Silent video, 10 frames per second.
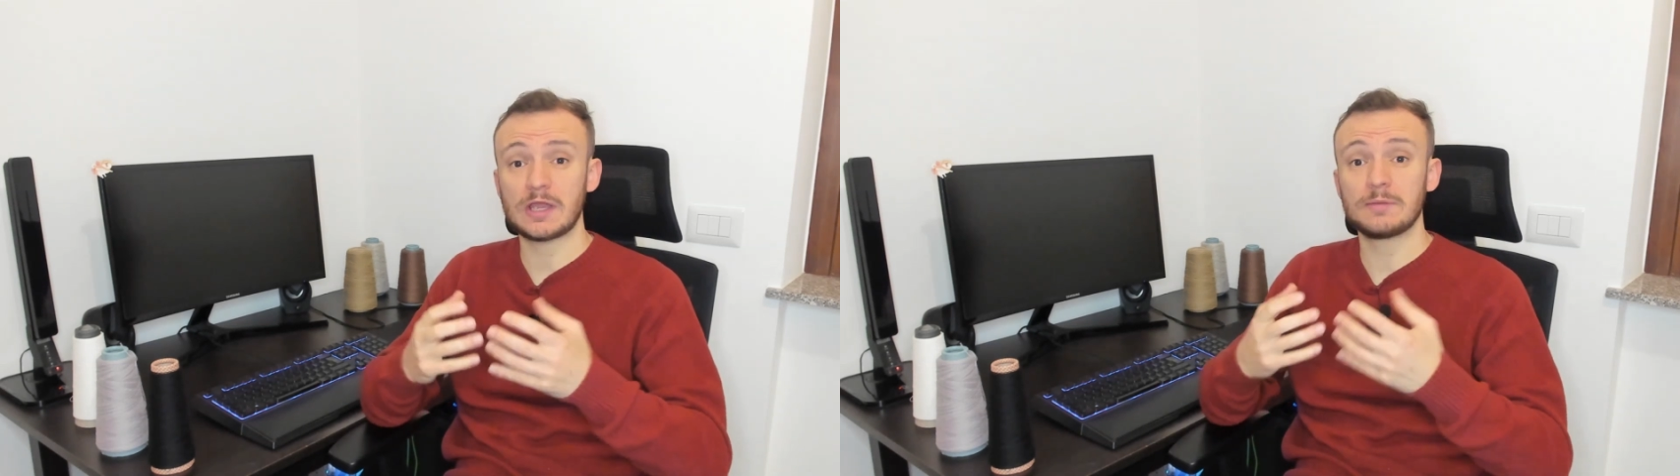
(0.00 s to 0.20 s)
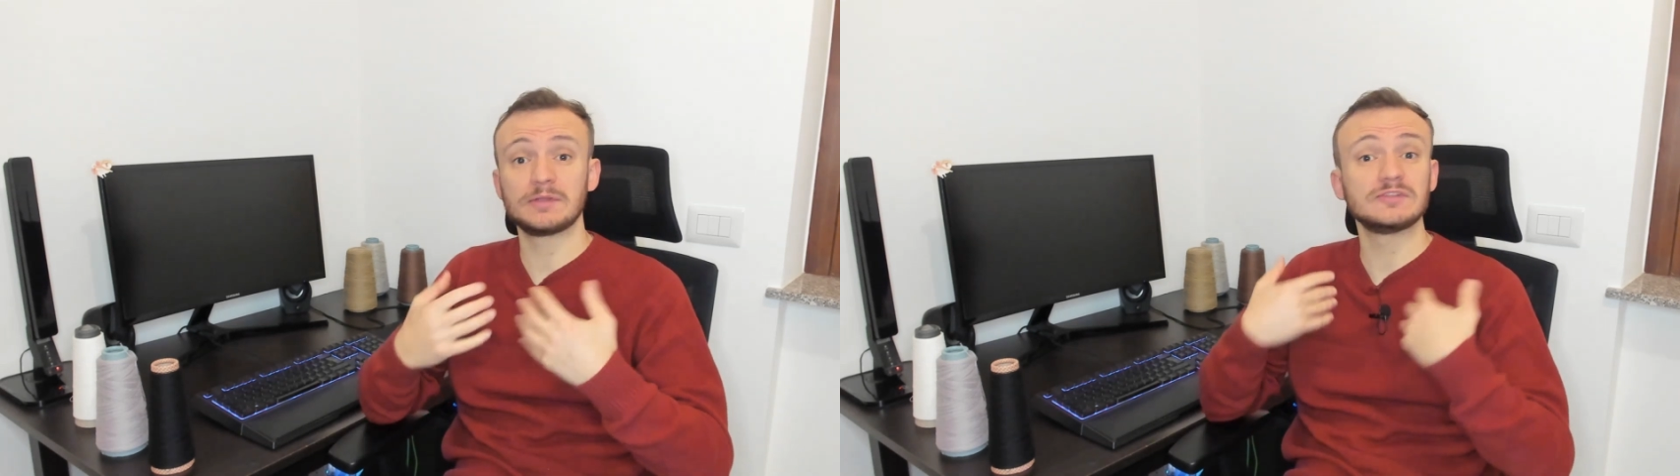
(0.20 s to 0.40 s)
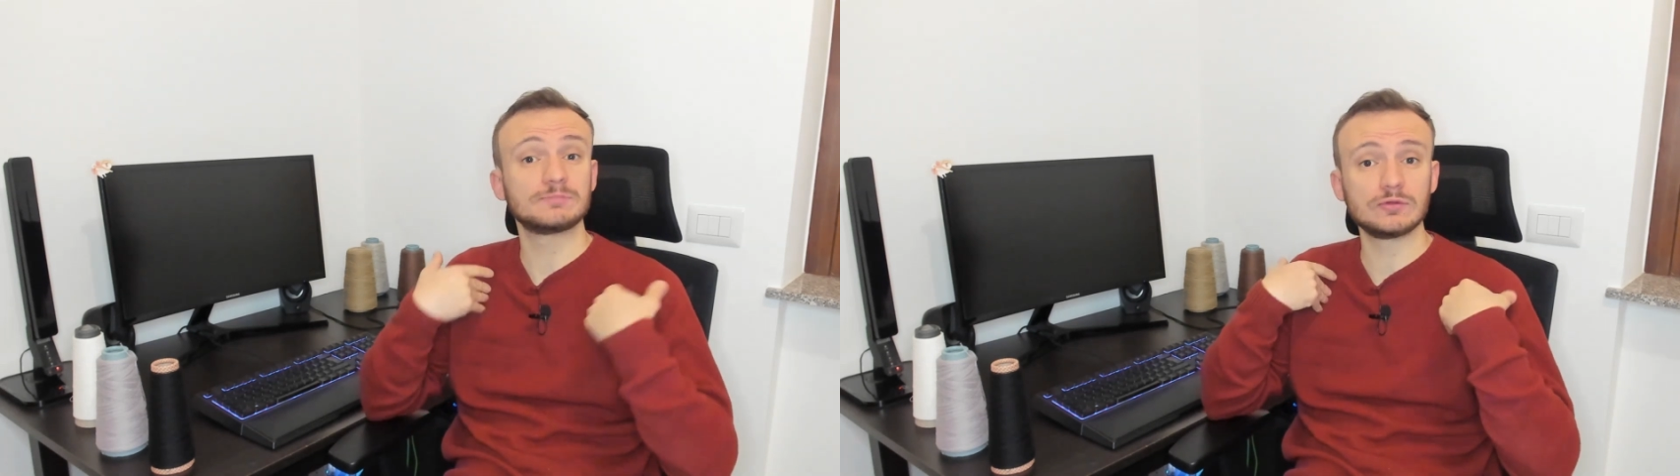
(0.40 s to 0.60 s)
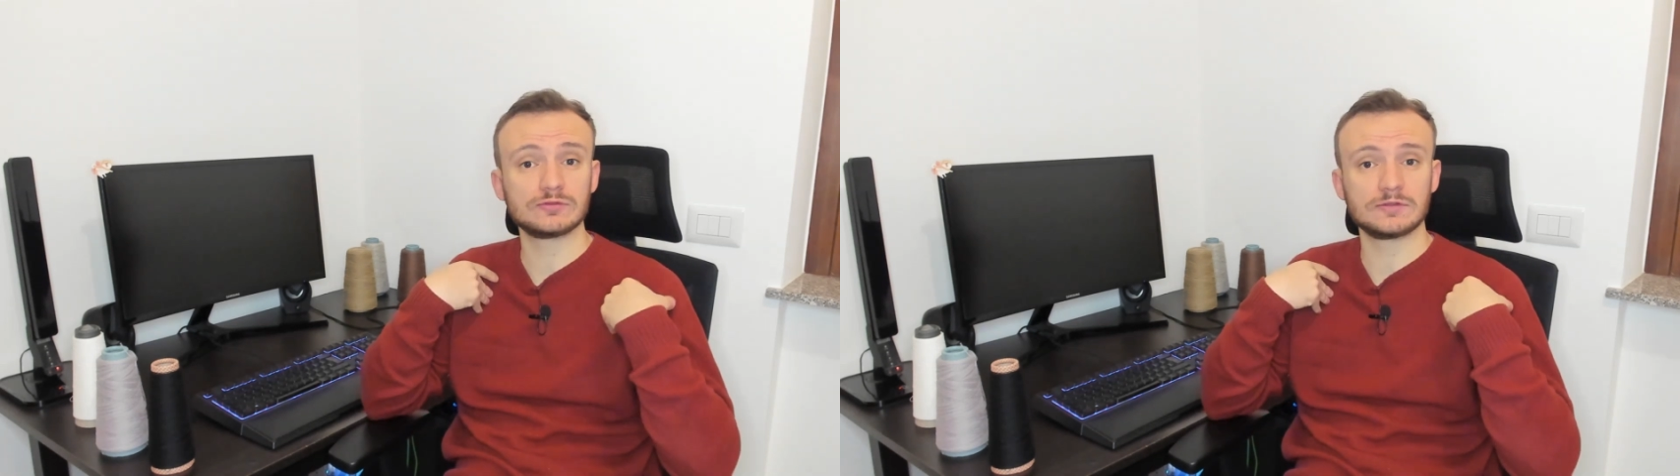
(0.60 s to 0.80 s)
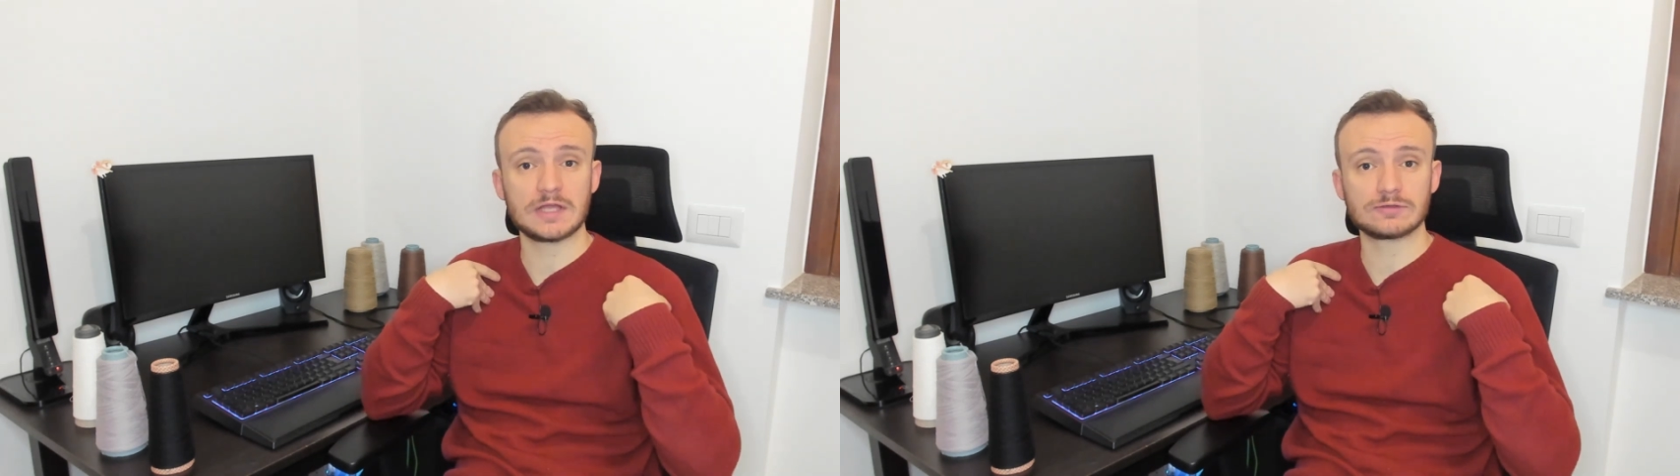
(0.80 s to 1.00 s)
I am at
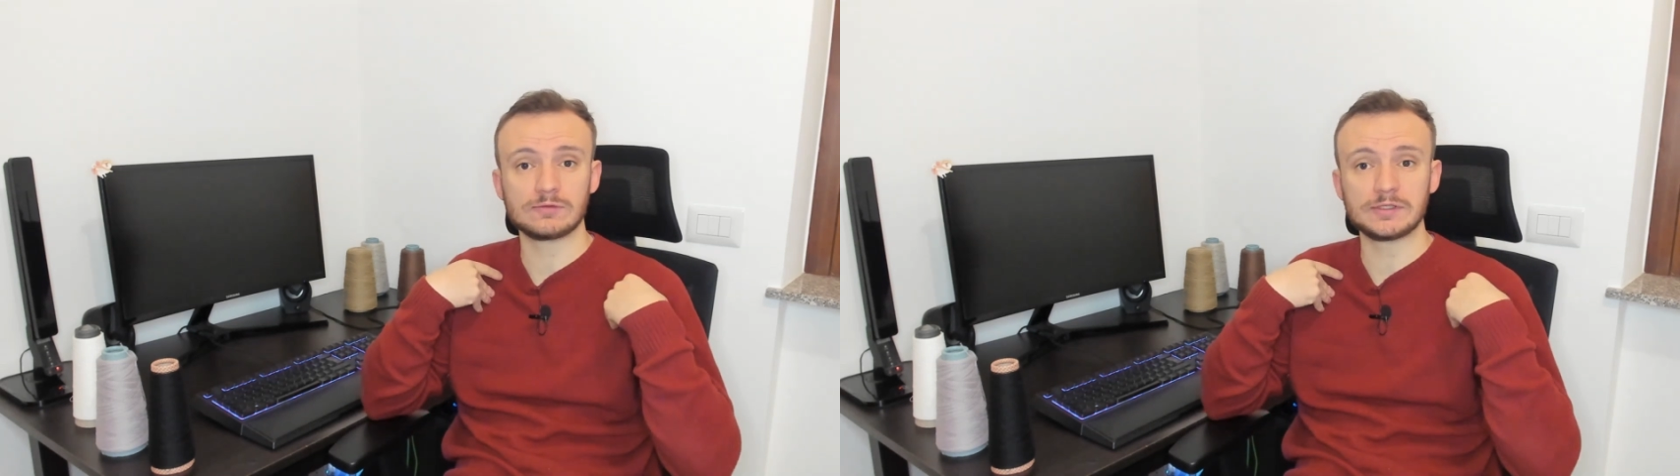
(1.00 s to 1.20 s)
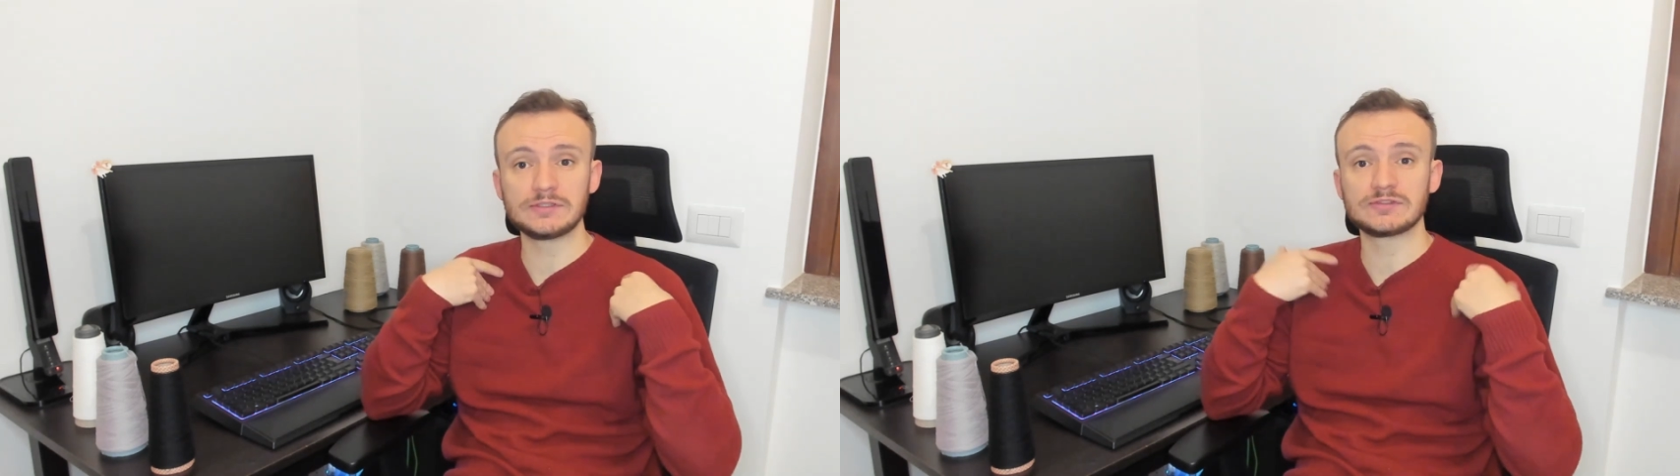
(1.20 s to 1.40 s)
disposal naturally.